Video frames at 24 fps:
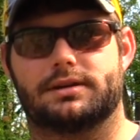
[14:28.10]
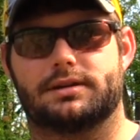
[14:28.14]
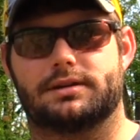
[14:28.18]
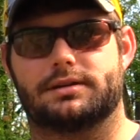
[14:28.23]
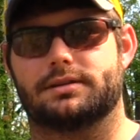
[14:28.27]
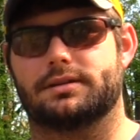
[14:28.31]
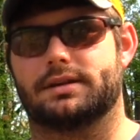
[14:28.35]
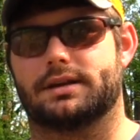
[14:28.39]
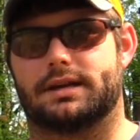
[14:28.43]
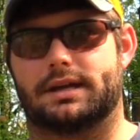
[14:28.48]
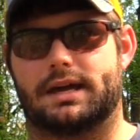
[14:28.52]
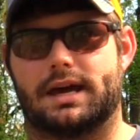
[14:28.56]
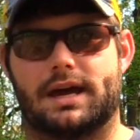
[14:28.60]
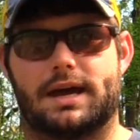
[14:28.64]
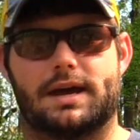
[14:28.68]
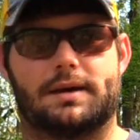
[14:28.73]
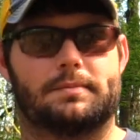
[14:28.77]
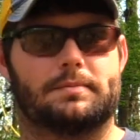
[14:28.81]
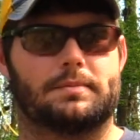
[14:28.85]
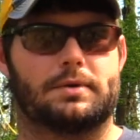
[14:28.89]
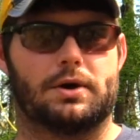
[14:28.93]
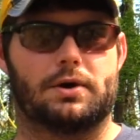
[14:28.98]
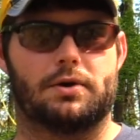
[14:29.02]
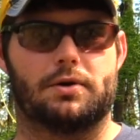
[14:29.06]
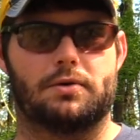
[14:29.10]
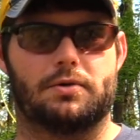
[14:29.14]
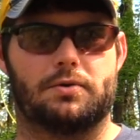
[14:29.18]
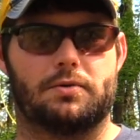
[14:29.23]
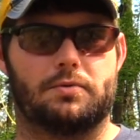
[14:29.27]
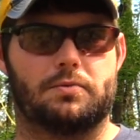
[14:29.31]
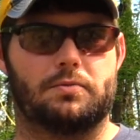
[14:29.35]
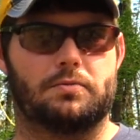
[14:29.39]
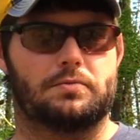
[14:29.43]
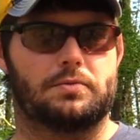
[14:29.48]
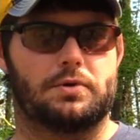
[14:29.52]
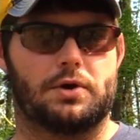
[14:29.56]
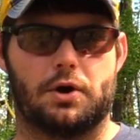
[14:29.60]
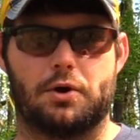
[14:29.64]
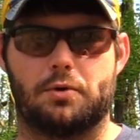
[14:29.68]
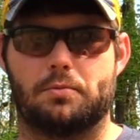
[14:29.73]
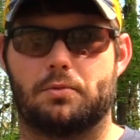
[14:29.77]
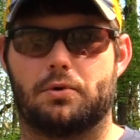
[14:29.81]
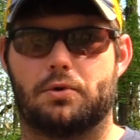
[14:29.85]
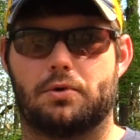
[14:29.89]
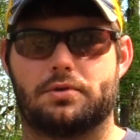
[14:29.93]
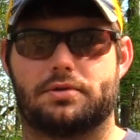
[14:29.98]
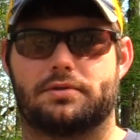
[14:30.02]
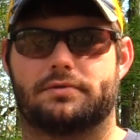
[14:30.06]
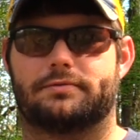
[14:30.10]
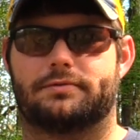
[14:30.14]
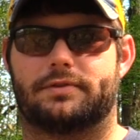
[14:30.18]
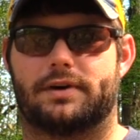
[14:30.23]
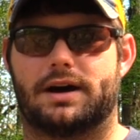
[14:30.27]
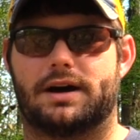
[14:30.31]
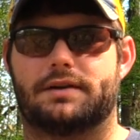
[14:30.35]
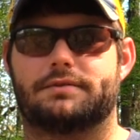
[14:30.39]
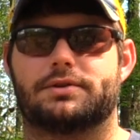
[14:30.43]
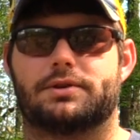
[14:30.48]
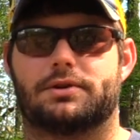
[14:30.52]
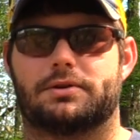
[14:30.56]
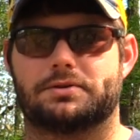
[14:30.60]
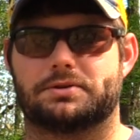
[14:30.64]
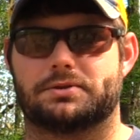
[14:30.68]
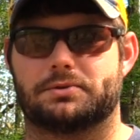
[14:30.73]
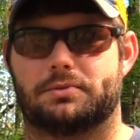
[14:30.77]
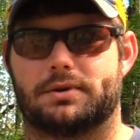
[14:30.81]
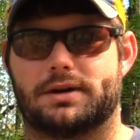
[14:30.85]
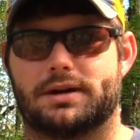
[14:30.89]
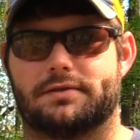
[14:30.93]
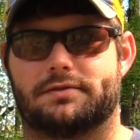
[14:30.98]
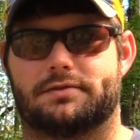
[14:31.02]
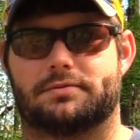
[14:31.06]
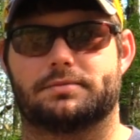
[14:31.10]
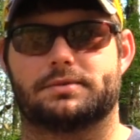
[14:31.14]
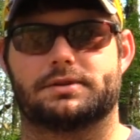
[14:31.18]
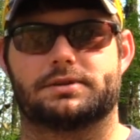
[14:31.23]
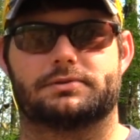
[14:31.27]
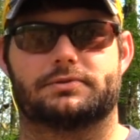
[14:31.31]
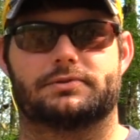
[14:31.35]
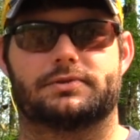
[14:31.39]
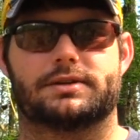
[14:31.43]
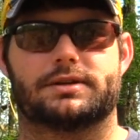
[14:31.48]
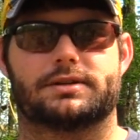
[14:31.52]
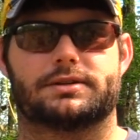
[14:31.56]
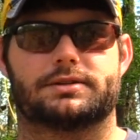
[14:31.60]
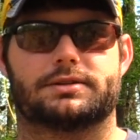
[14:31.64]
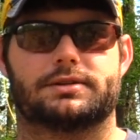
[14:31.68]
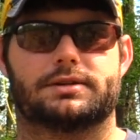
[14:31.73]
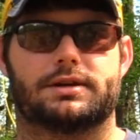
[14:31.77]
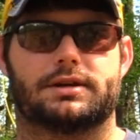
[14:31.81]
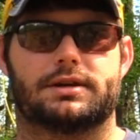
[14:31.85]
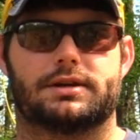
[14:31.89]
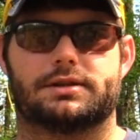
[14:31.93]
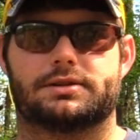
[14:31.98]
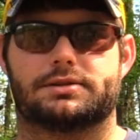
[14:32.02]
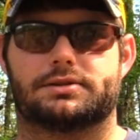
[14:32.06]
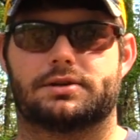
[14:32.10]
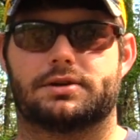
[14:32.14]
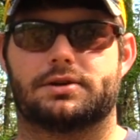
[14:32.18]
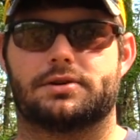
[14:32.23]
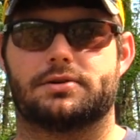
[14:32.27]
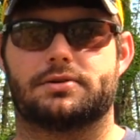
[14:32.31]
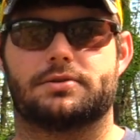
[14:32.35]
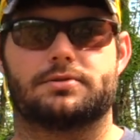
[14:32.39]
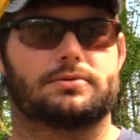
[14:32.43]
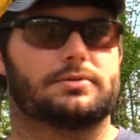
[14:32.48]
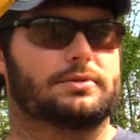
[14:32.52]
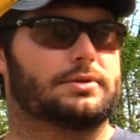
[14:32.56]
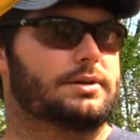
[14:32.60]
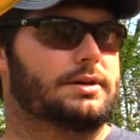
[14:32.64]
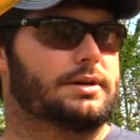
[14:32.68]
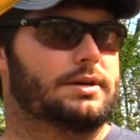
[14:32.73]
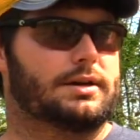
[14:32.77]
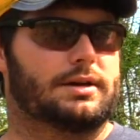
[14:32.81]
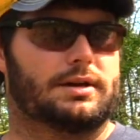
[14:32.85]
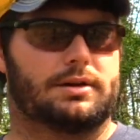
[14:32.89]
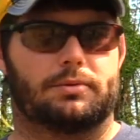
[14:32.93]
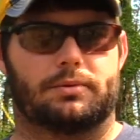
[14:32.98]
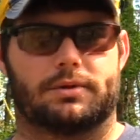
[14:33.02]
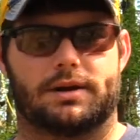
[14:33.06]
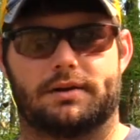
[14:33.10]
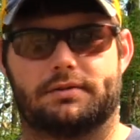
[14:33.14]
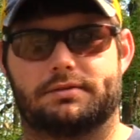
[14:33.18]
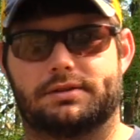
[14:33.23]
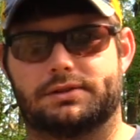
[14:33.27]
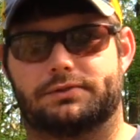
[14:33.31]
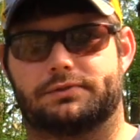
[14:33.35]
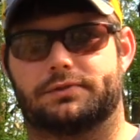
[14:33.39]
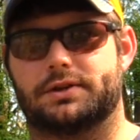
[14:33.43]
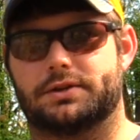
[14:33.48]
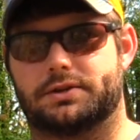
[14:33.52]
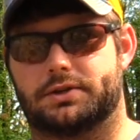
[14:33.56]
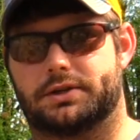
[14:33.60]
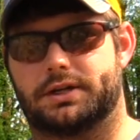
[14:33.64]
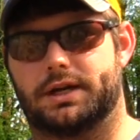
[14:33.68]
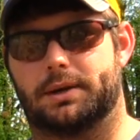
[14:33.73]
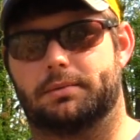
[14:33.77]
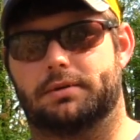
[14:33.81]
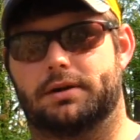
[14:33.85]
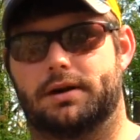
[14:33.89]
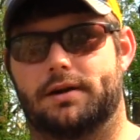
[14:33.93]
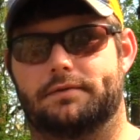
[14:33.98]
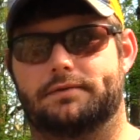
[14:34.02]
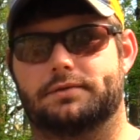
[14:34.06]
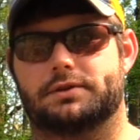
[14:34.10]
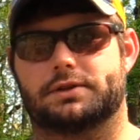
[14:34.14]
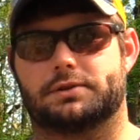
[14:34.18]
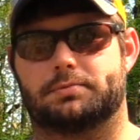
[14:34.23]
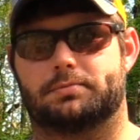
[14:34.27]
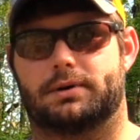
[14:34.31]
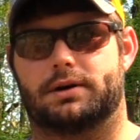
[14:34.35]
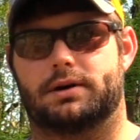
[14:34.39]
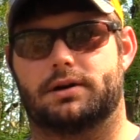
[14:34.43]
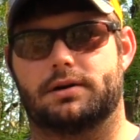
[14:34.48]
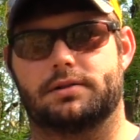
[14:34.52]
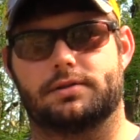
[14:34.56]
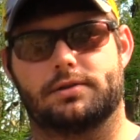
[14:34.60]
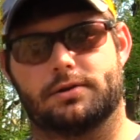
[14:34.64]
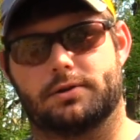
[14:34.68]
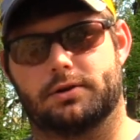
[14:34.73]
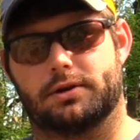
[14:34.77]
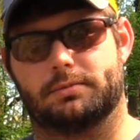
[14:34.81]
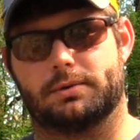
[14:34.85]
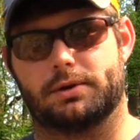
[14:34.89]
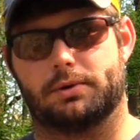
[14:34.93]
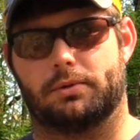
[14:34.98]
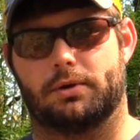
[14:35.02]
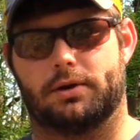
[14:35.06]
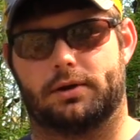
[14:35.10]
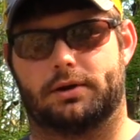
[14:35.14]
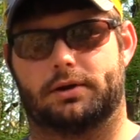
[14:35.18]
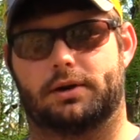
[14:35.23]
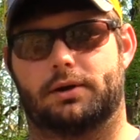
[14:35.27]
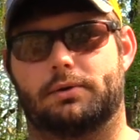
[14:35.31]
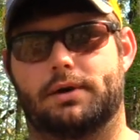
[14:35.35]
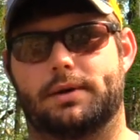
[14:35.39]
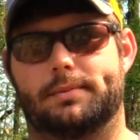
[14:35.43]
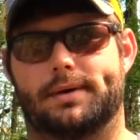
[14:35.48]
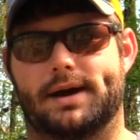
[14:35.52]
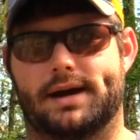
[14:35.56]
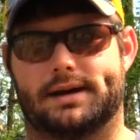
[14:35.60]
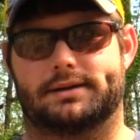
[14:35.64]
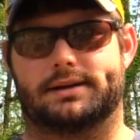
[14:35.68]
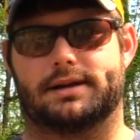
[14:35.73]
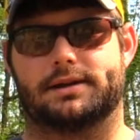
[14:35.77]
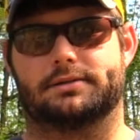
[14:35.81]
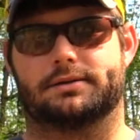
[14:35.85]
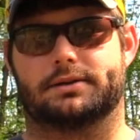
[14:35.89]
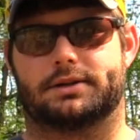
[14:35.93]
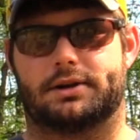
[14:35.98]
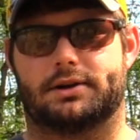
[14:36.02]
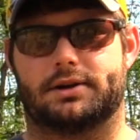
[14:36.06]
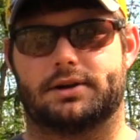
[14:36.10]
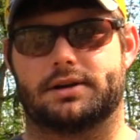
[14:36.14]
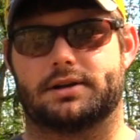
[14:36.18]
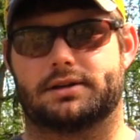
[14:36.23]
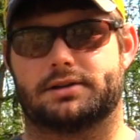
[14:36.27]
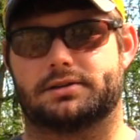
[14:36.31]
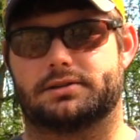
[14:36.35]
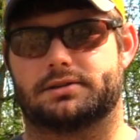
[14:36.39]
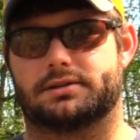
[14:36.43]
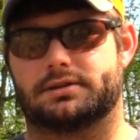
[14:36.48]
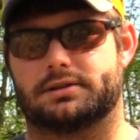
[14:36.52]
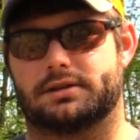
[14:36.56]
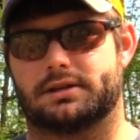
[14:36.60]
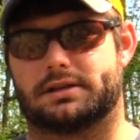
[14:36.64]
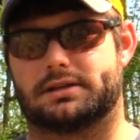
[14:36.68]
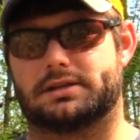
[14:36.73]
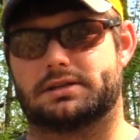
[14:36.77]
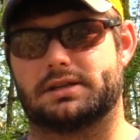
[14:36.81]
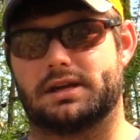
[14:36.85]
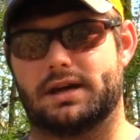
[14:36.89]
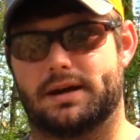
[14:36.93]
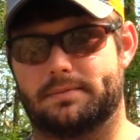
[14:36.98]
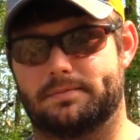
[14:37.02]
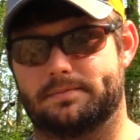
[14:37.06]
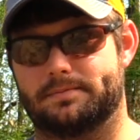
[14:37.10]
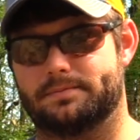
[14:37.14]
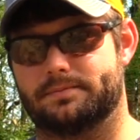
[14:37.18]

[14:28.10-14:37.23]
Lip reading: They came no more than 5 yards away from this fish. So whenever these fish are coming off the spawn, they're going to be working their way back down the creeks, except